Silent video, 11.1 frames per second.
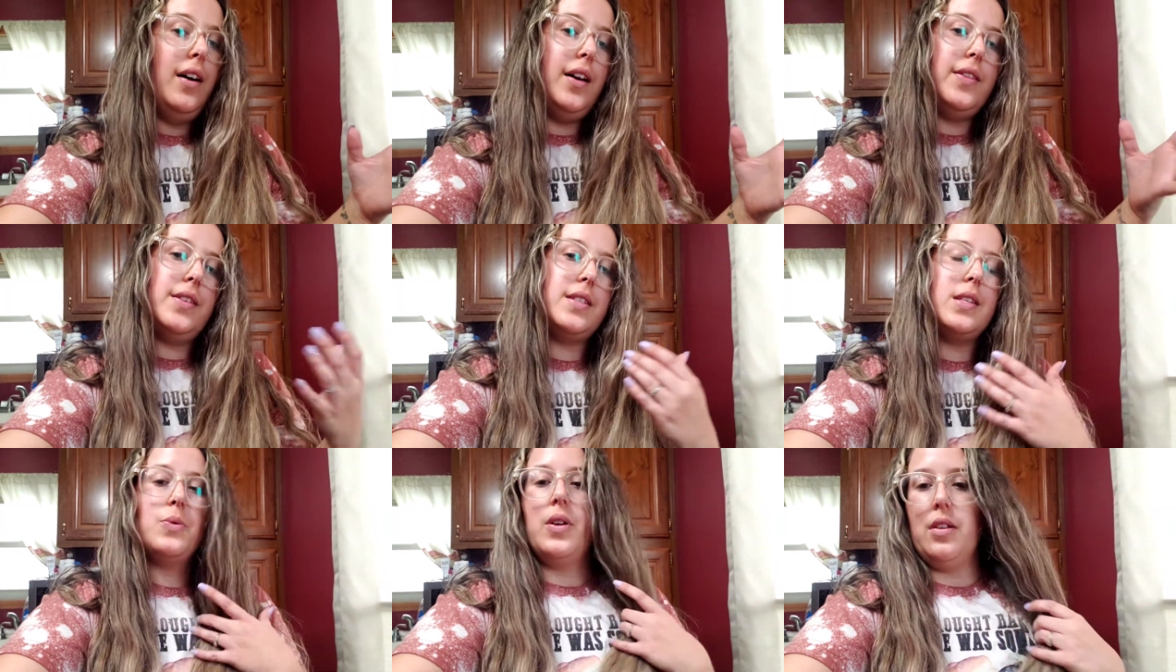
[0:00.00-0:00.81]
And this is
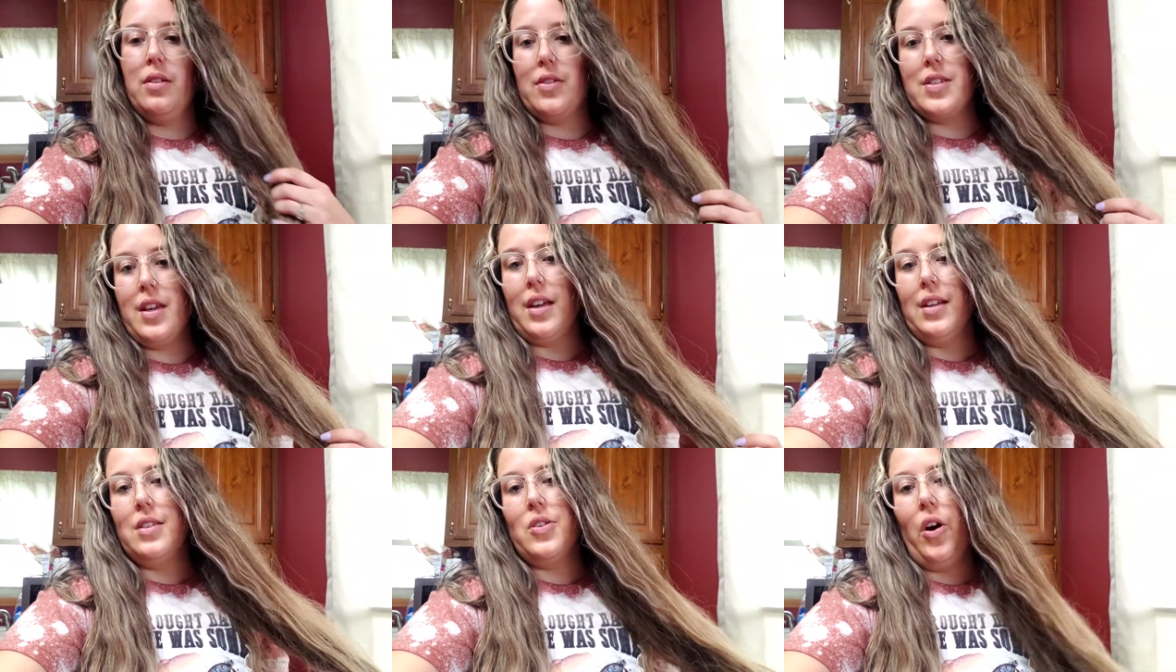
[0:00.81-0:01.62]
what it looks like.
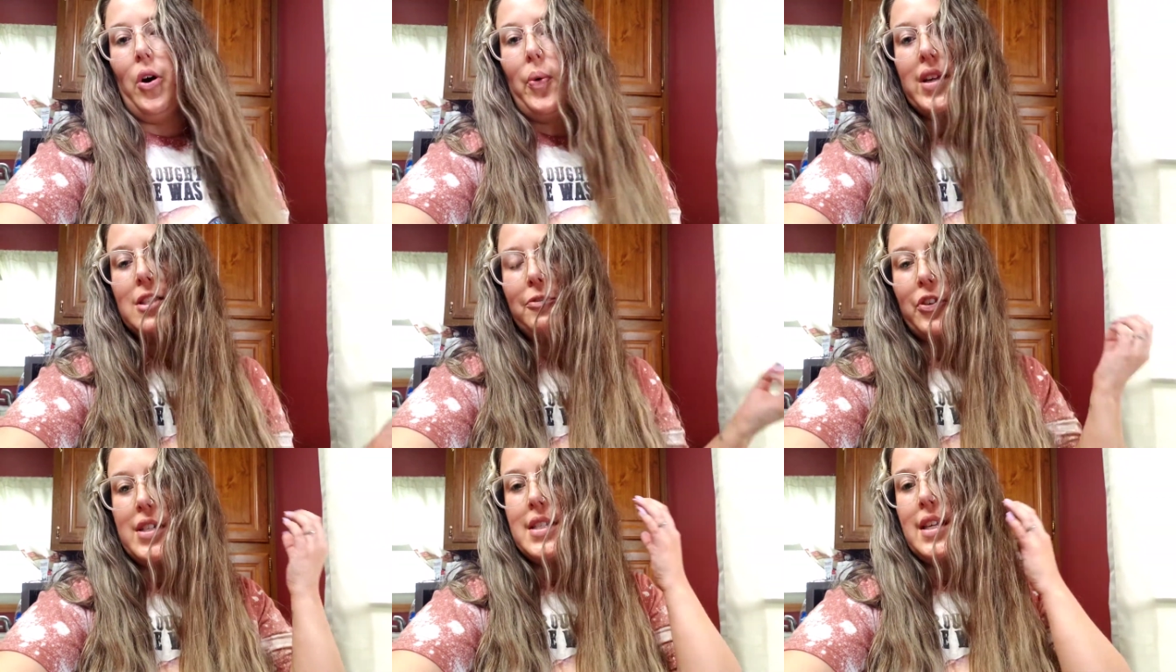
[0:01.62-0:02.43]
It's always
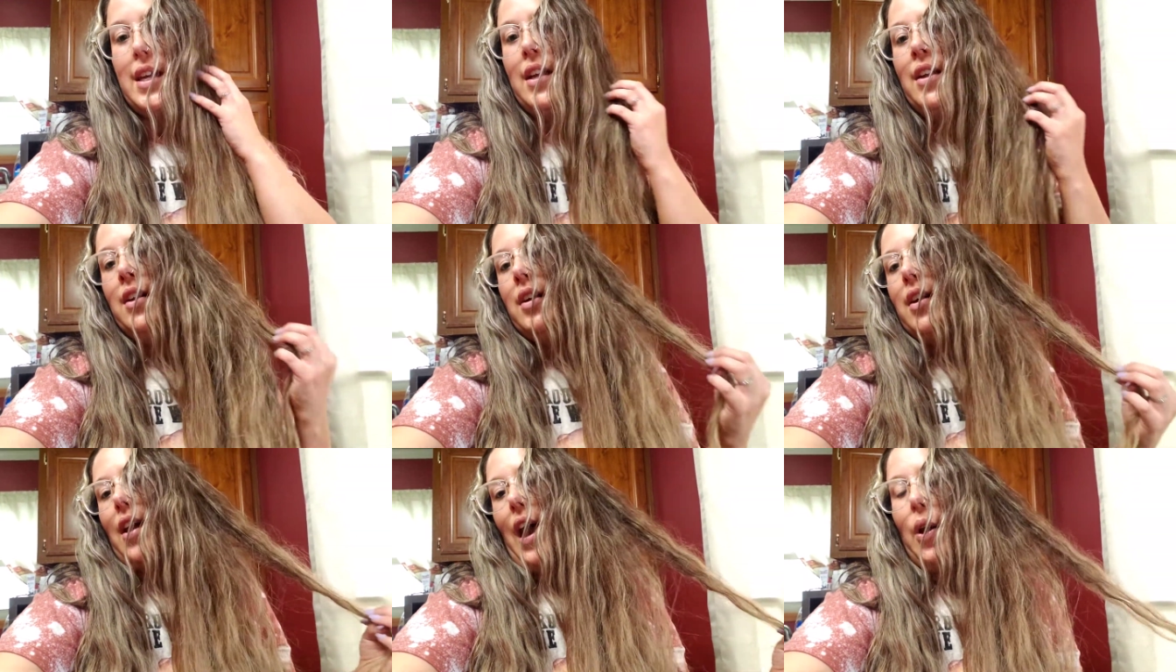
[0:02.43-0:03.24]
frizzy.
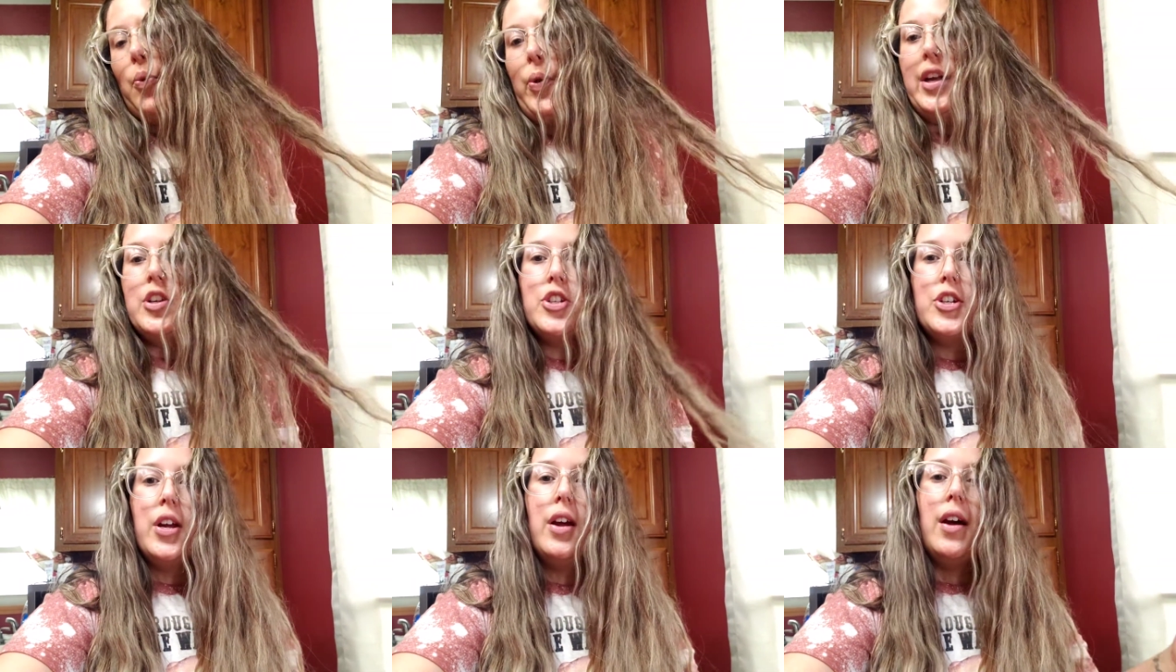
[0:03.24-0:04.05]
I wish
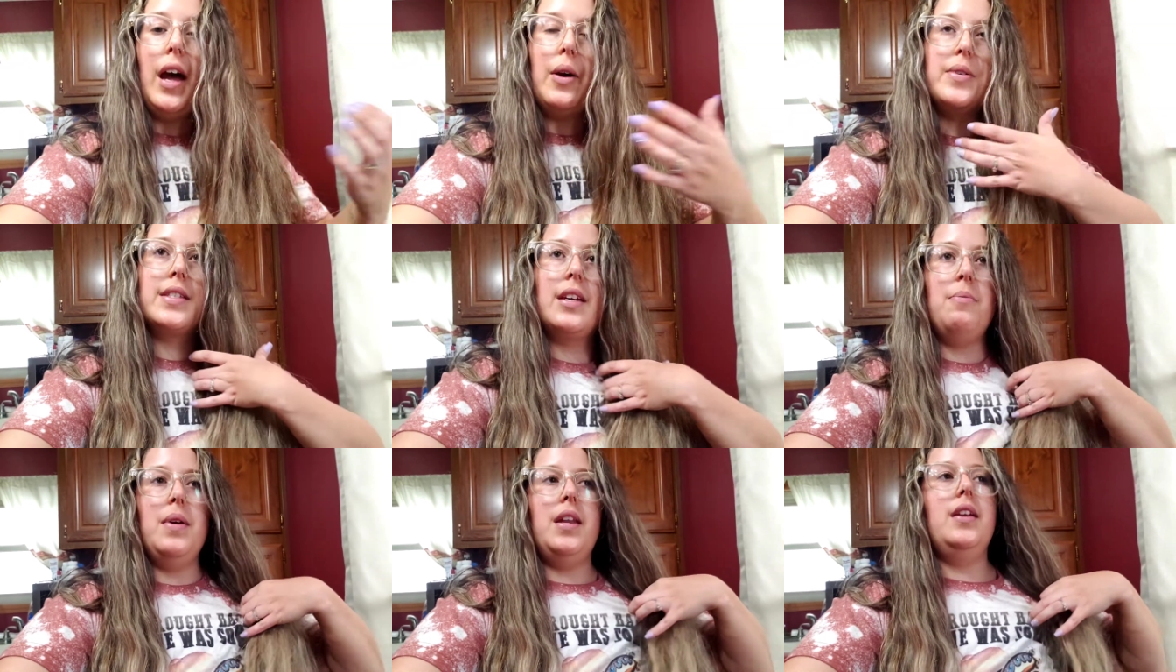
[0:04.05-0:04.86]
I was
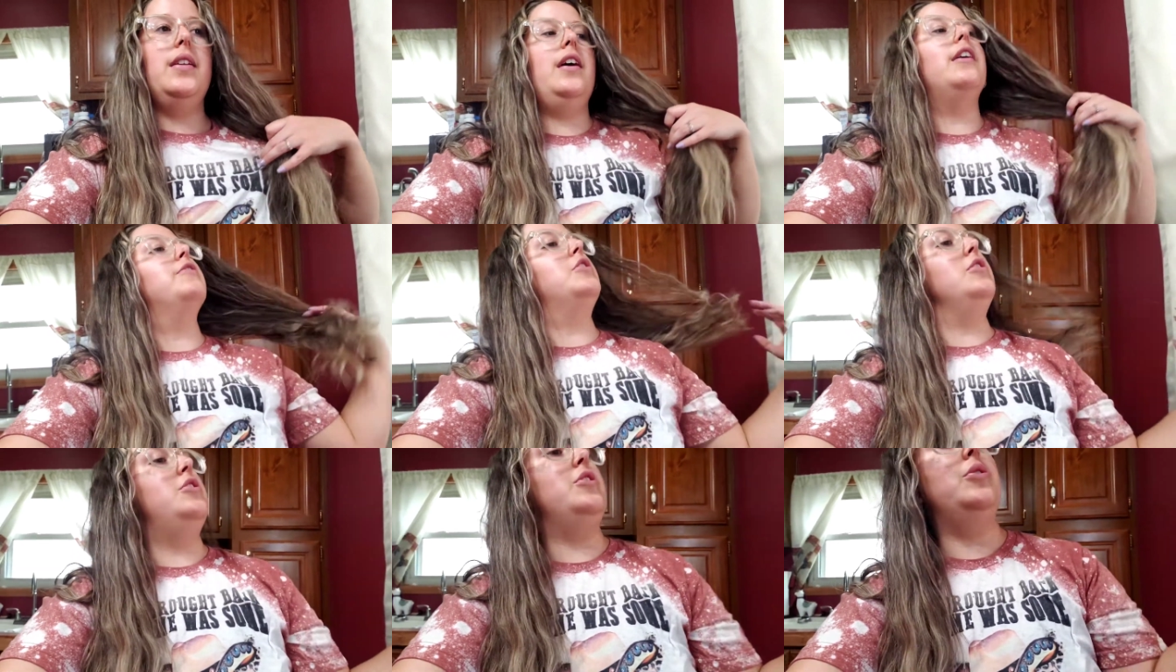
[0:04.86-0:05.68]
committed enough to
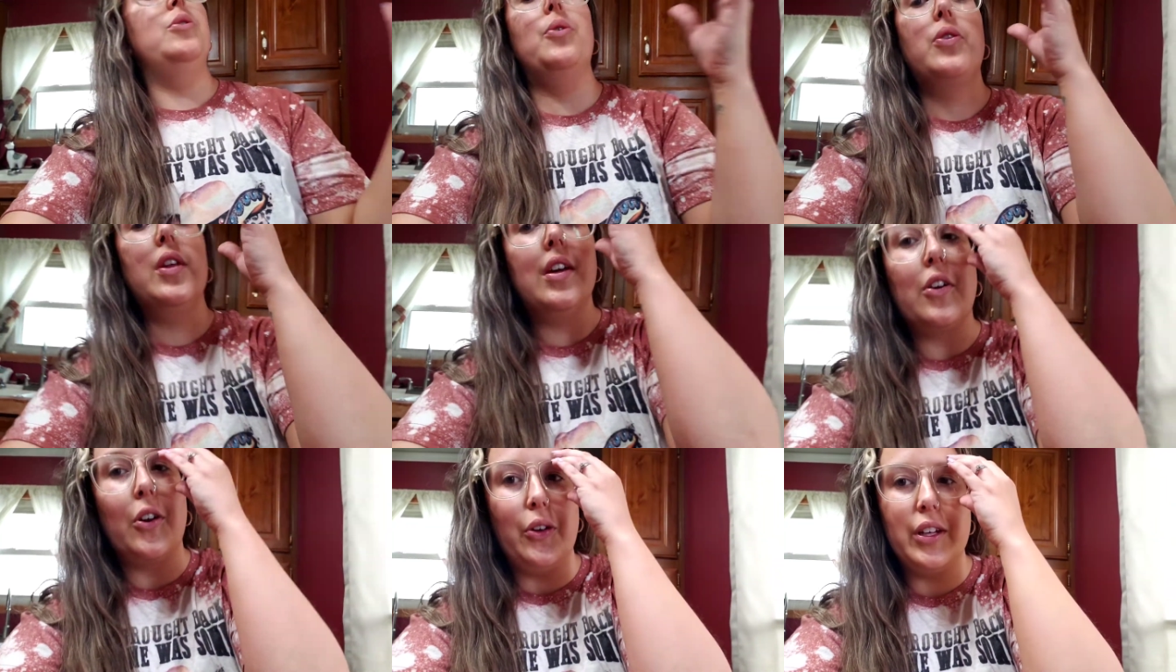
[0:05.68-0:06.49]
do the
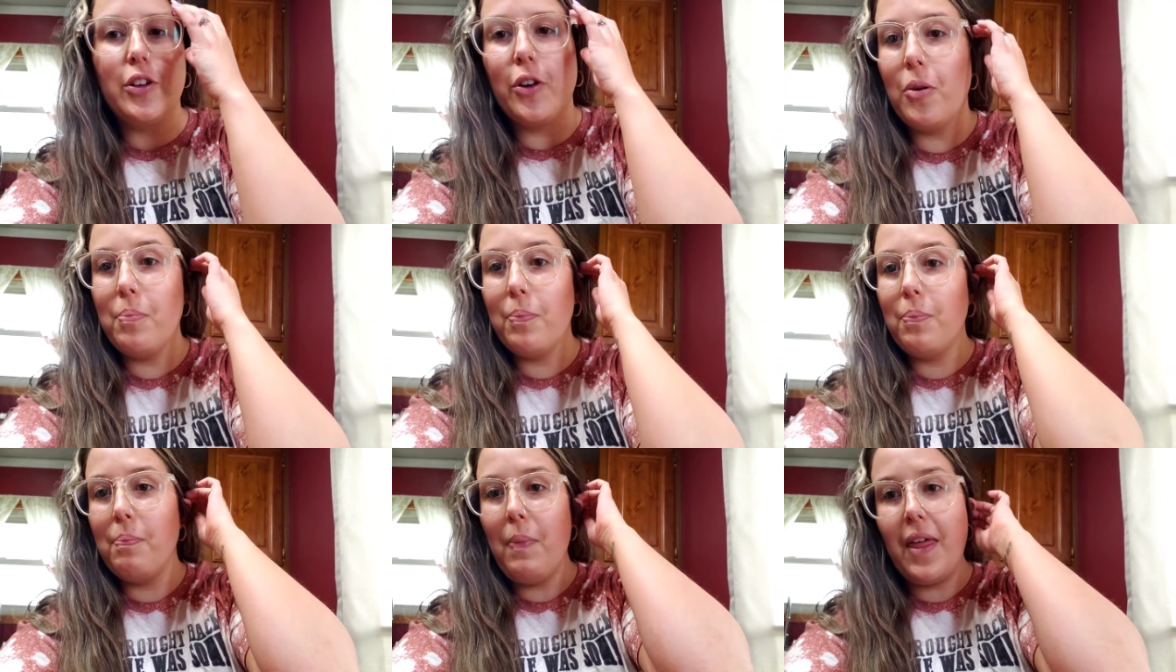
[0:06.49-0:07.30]
curly girl
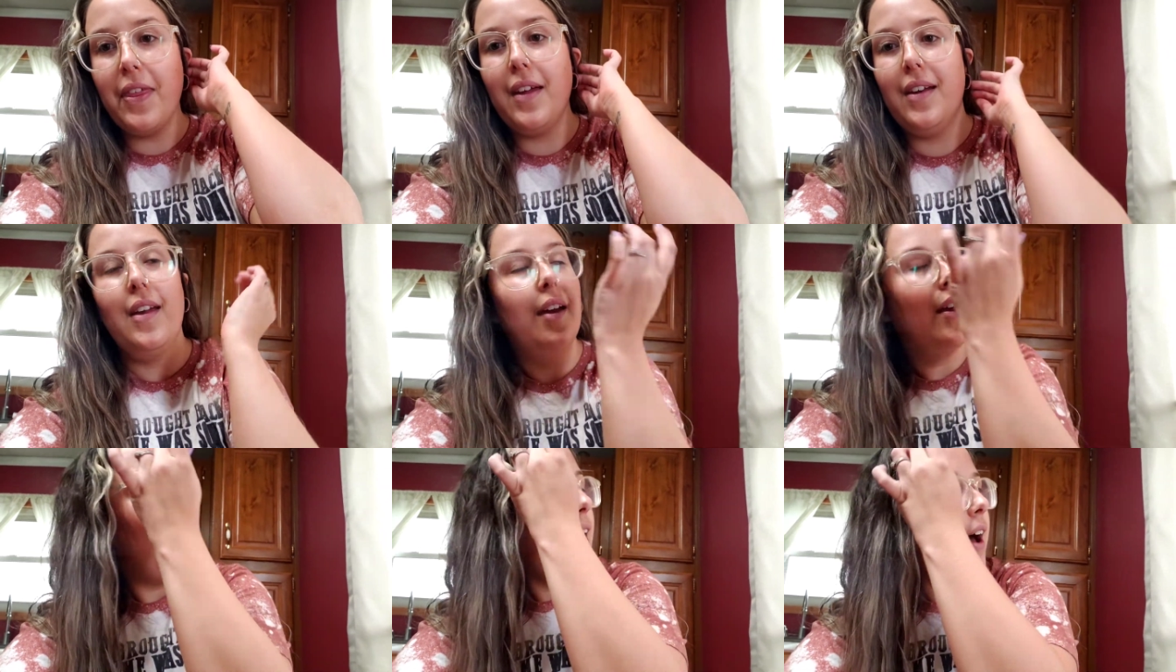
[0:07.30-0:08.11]
method,
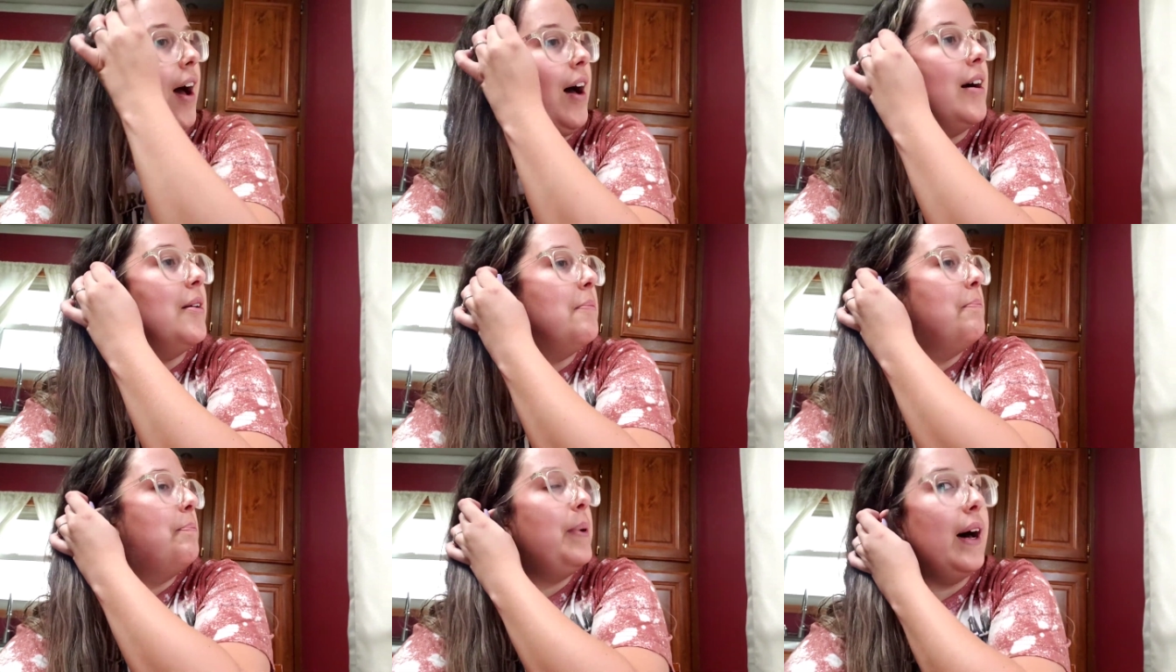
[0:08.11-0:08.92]
um,
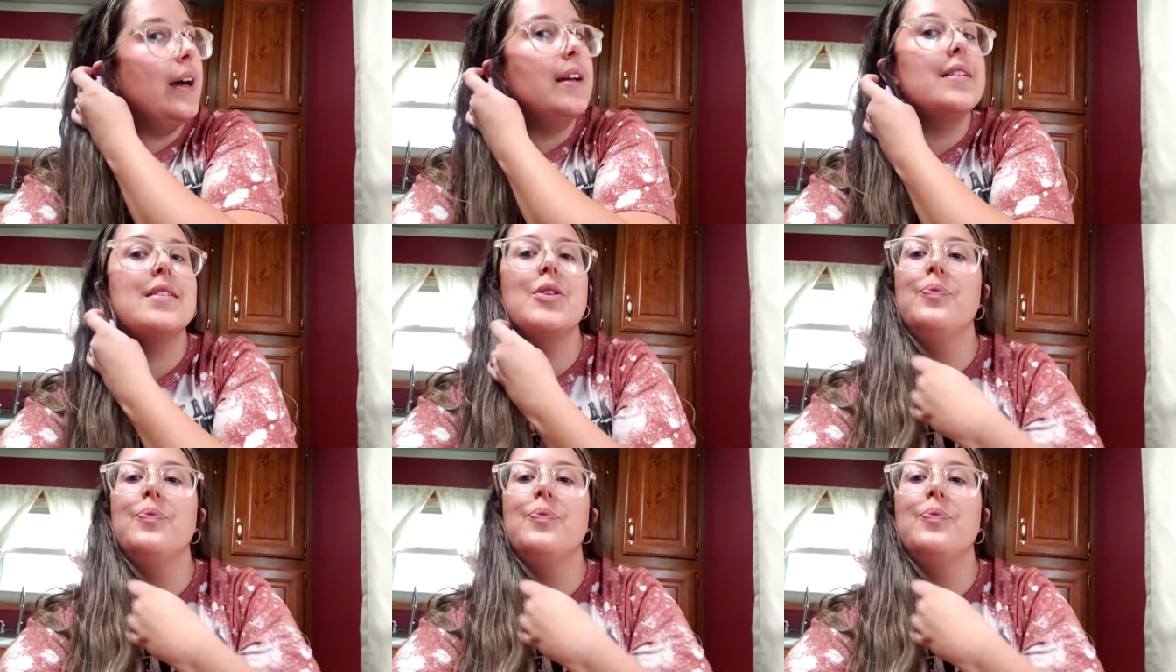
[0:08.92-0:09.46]
but